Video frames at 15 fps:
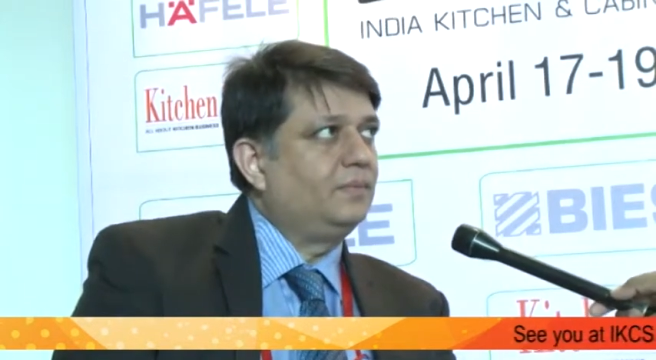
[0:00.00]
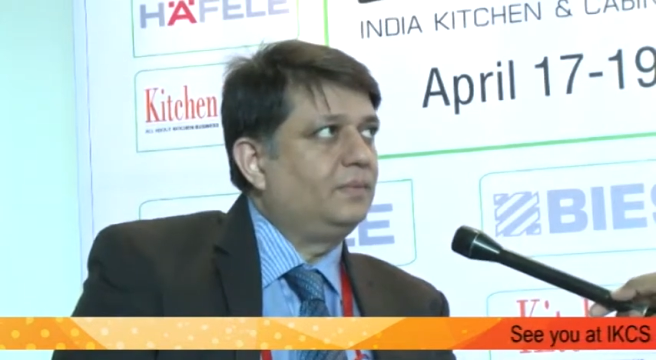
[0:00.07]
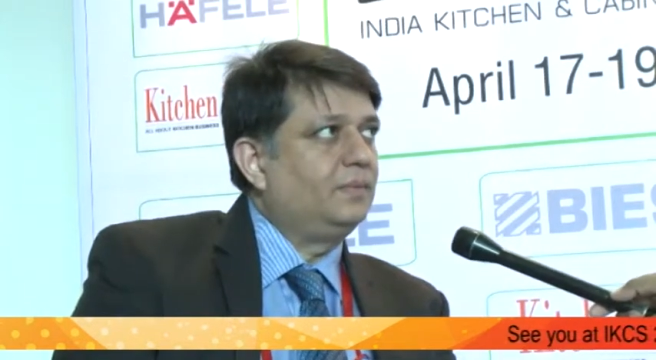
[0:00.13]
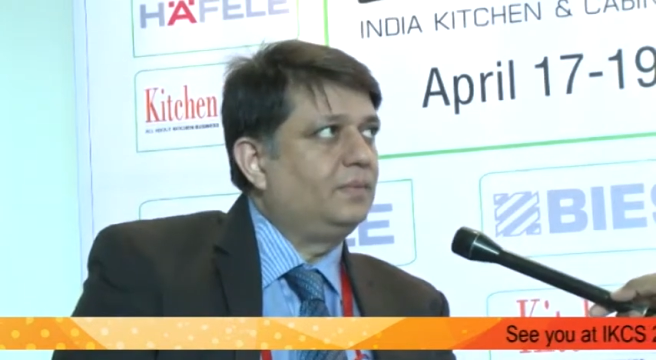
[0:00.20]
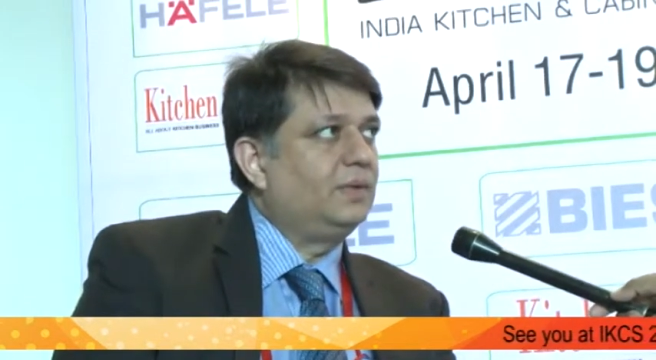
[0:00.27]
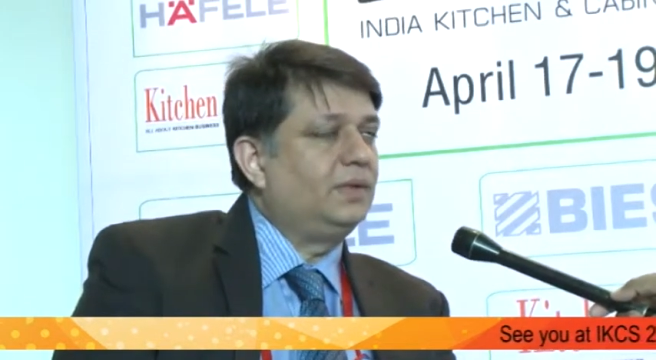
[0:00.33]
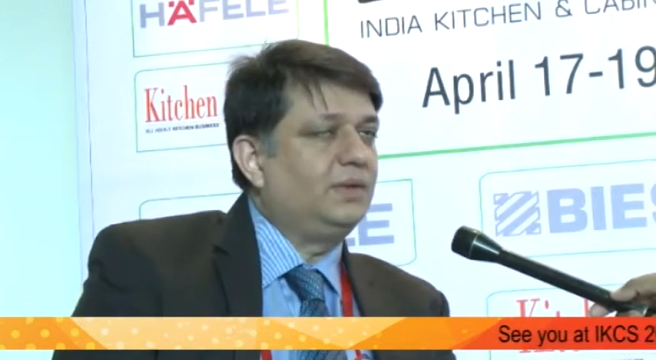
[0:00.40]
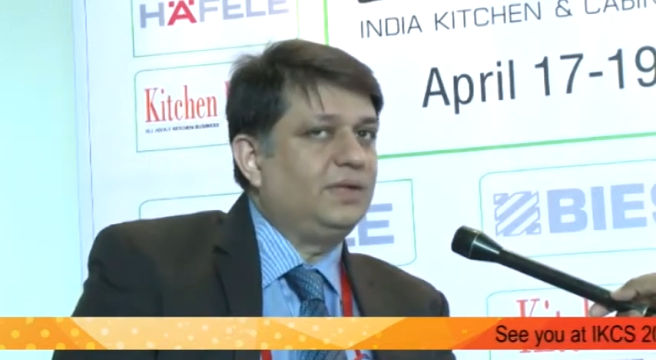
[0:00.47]

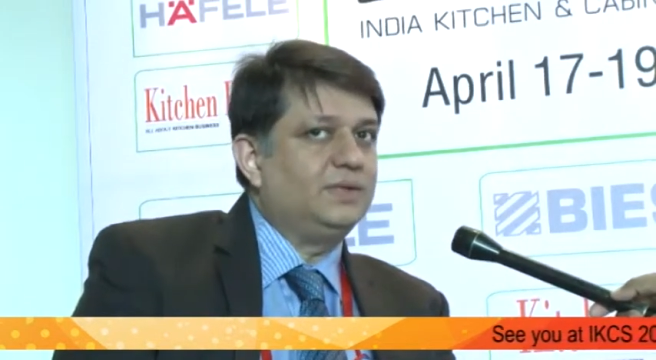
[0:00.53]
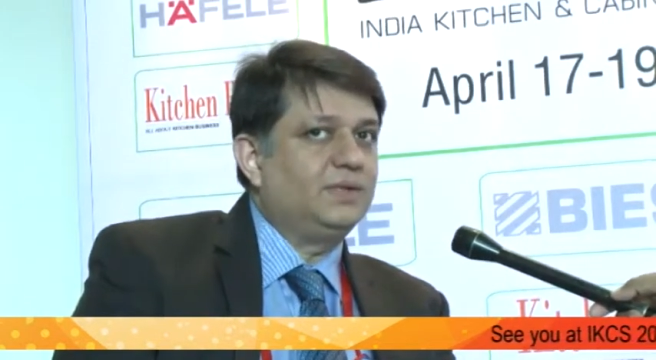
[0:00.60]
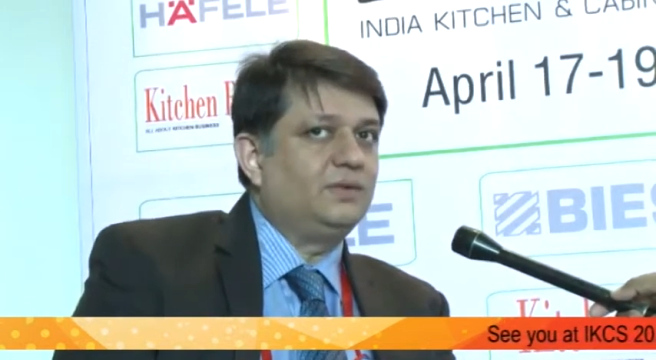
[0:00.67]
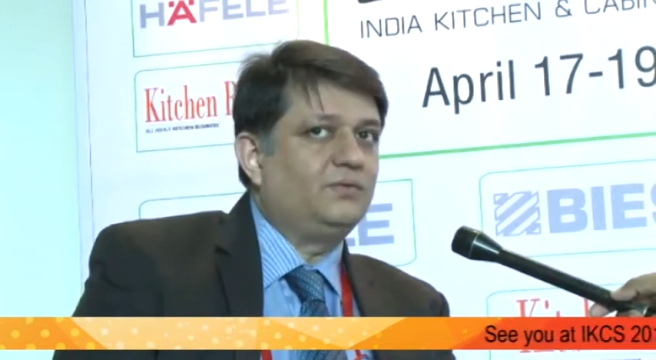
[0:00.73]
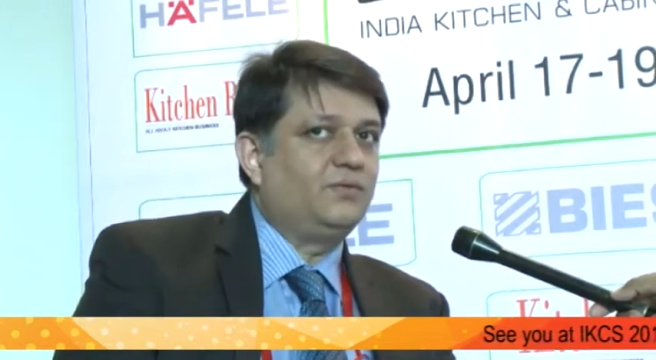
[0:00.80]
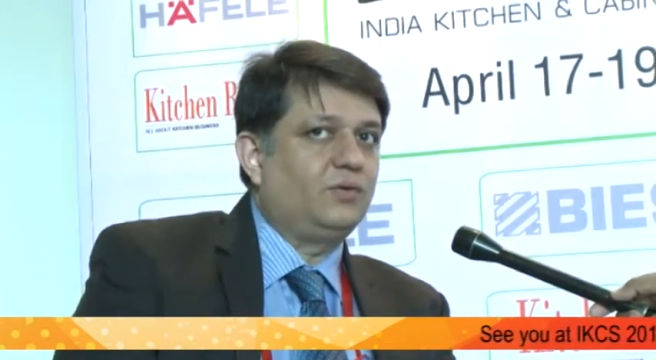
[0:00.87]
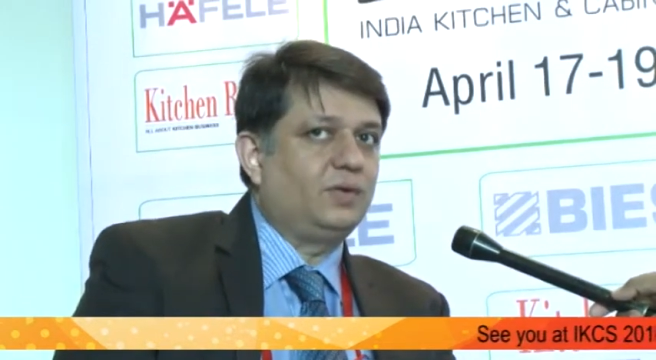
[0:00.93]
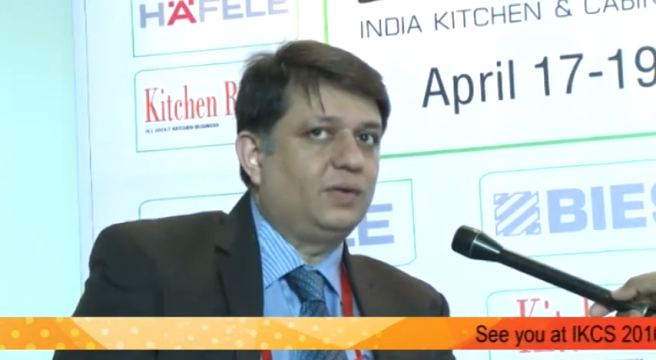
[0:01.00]
the
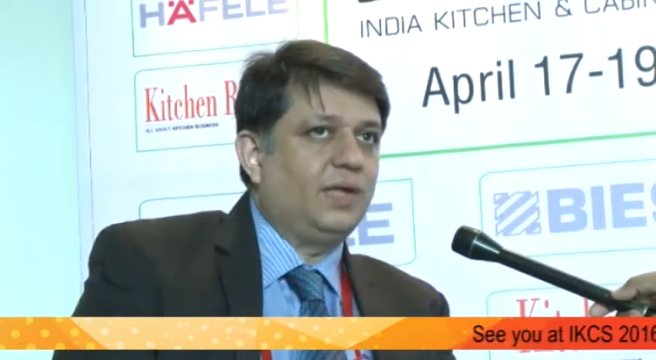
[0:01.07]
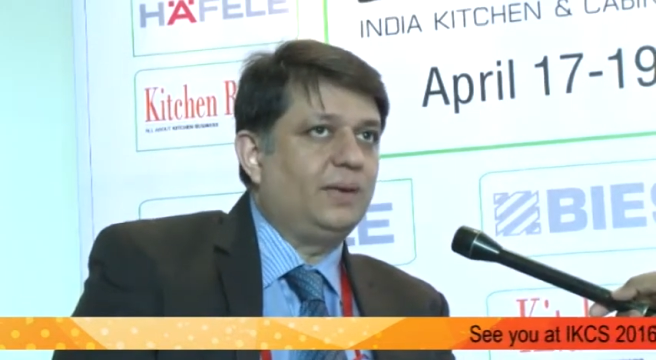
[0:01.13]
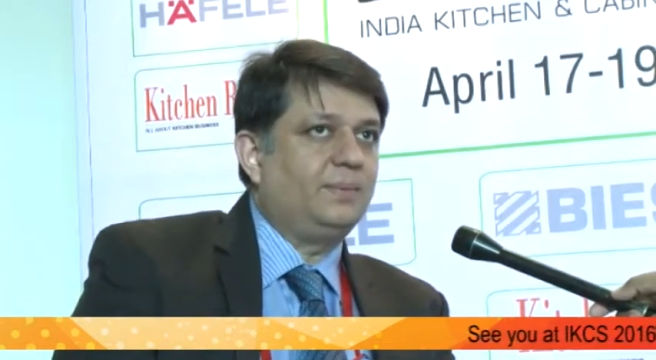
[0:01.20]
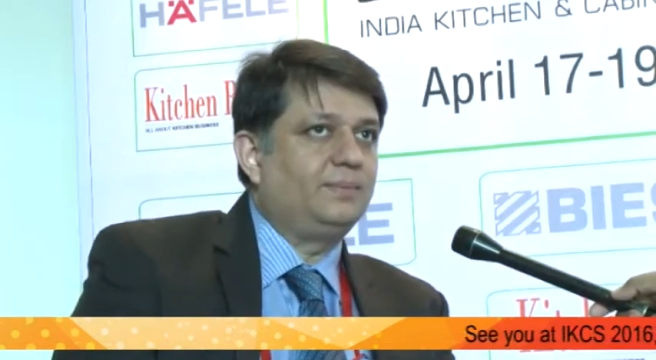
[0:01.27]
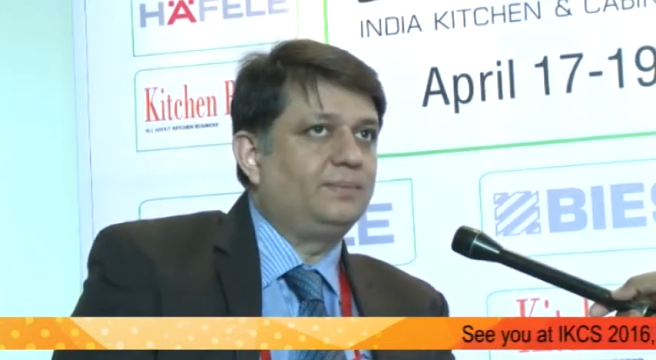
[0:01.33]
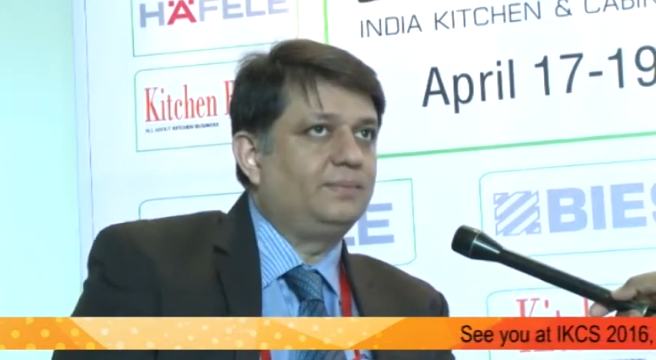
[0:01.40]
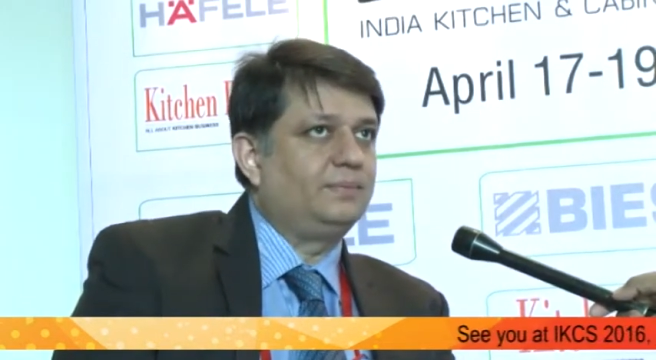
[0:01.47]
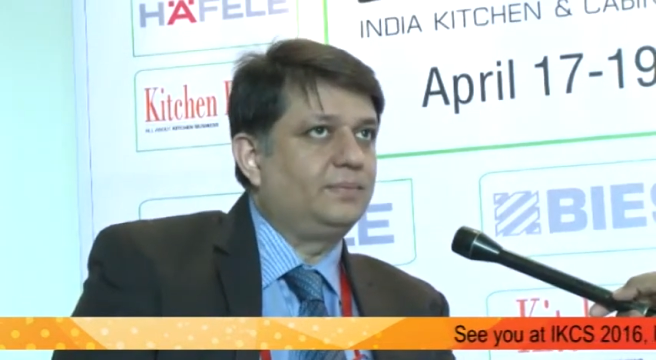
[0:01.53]
reason for
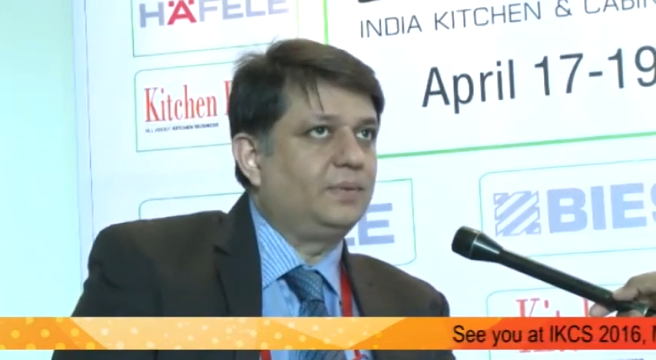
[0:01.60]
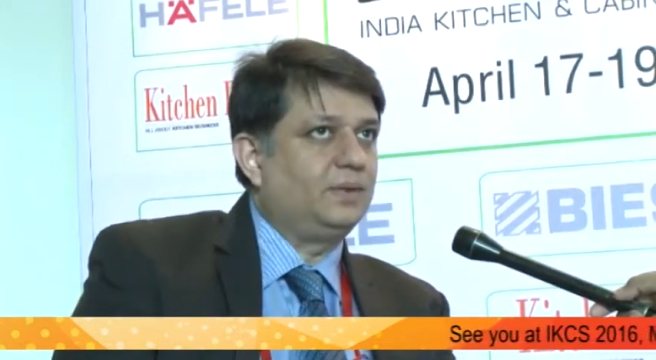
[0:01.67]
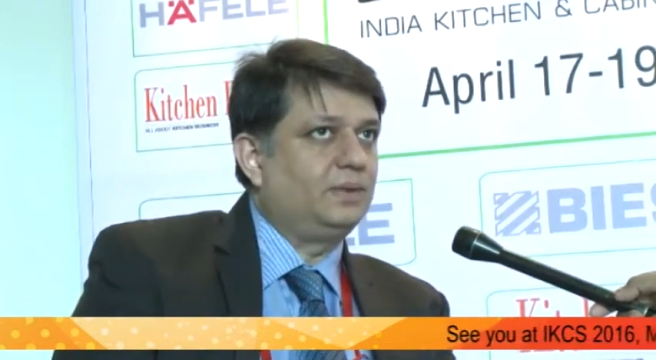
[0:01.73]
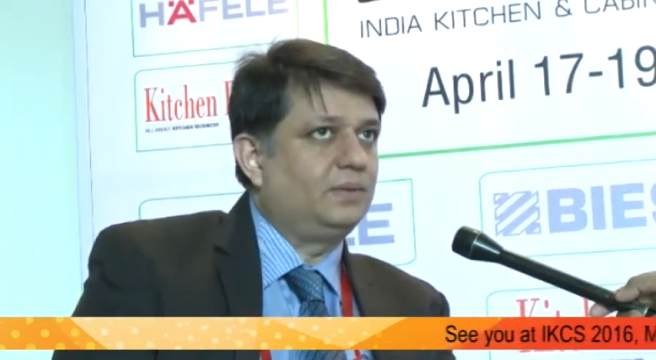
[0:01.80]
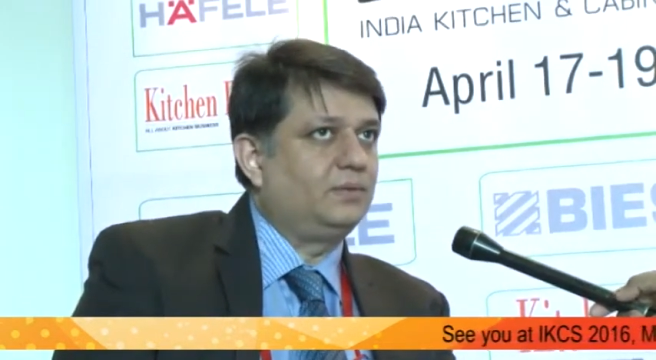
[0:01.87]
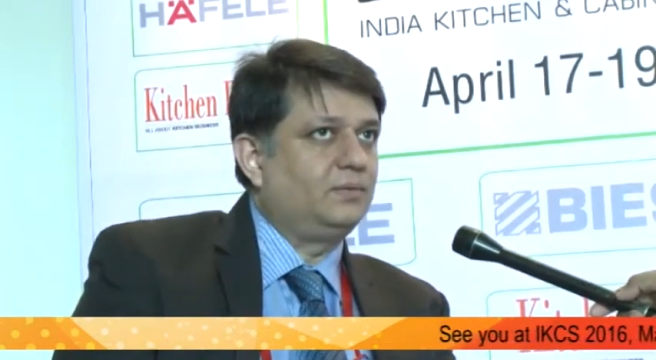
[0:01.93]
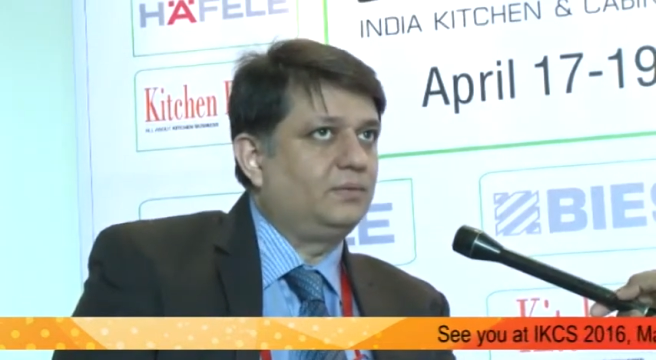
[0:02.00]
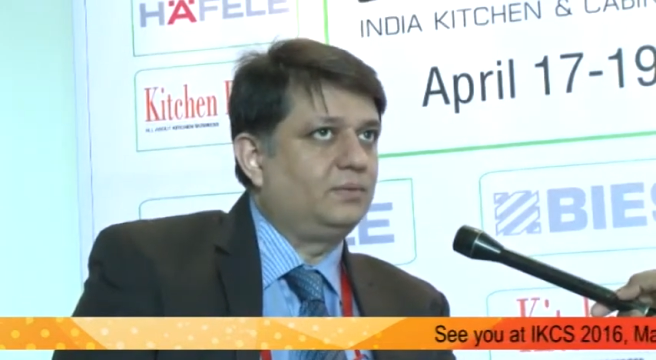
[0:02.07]

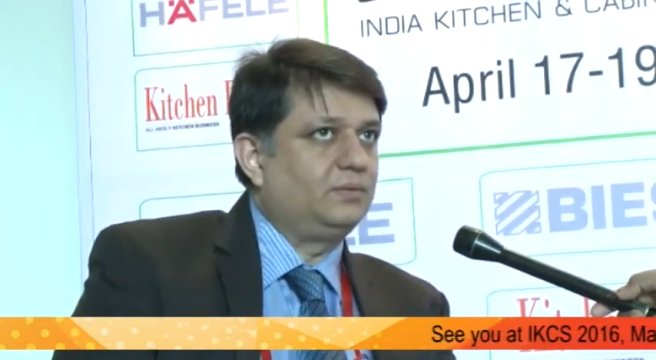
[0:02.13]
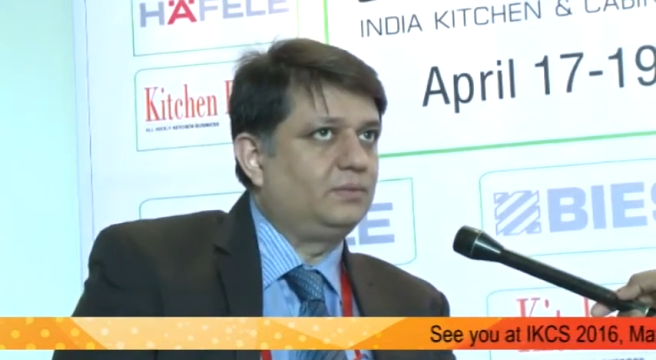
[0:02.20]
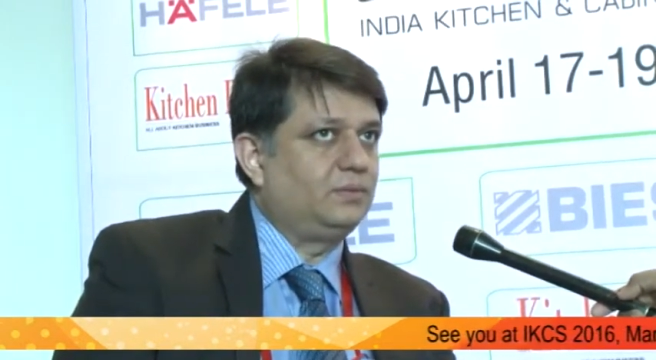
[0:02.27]
them